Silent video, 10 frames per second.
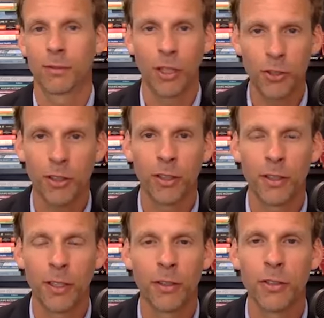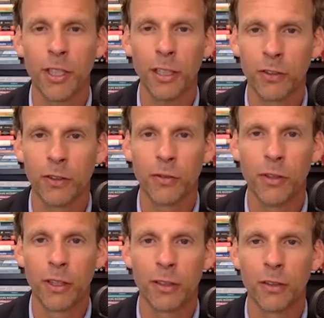touching on the energetics of
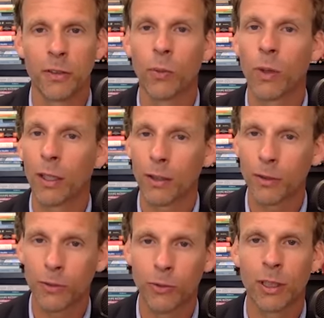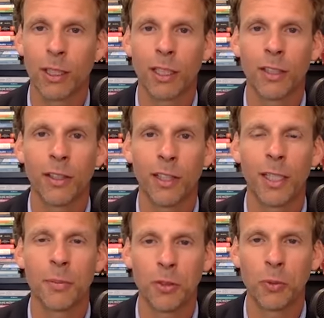things, well, we're going to get on that
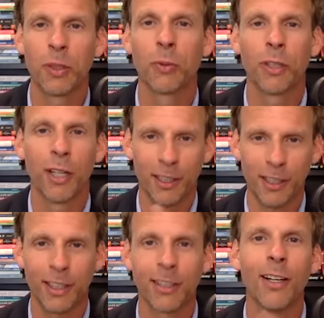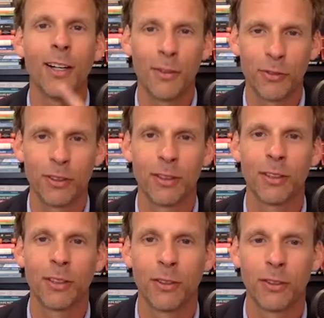hamster wheel and we're not going to get off.
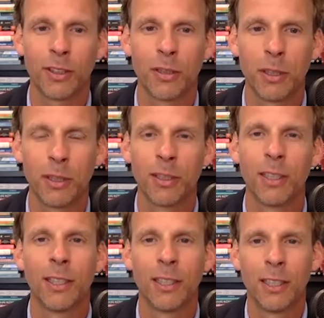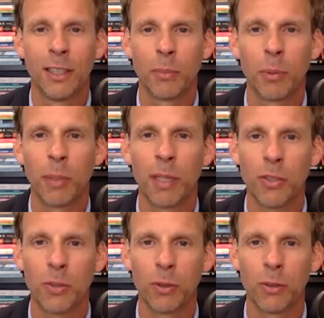It's going to be a
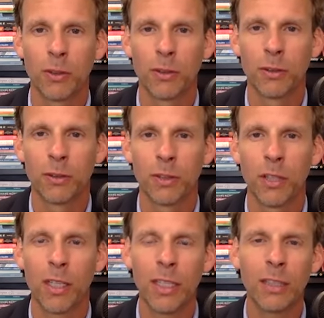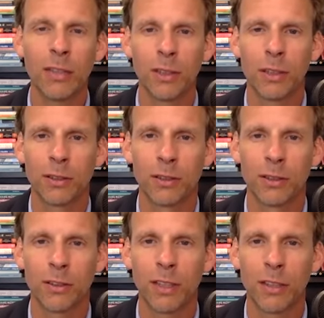perpetual non-healing
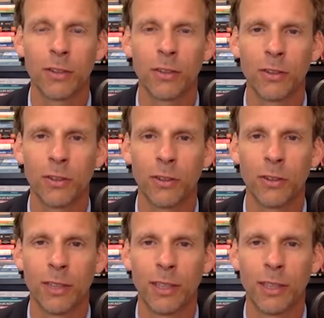cycle. So